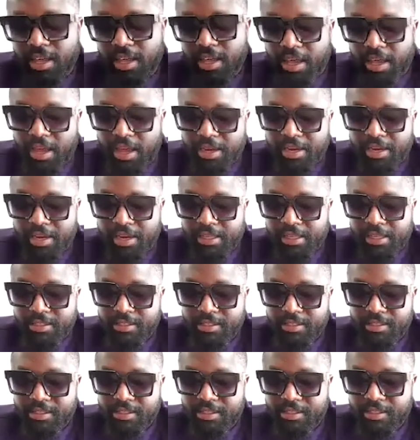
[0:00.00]
And
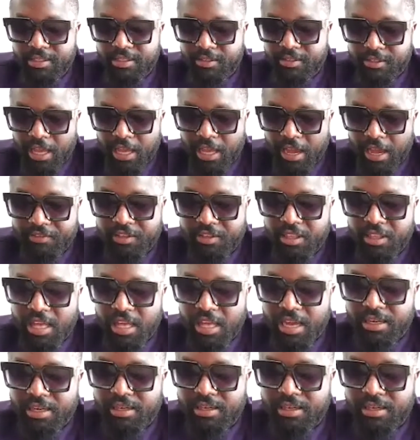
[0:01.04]
that's after that,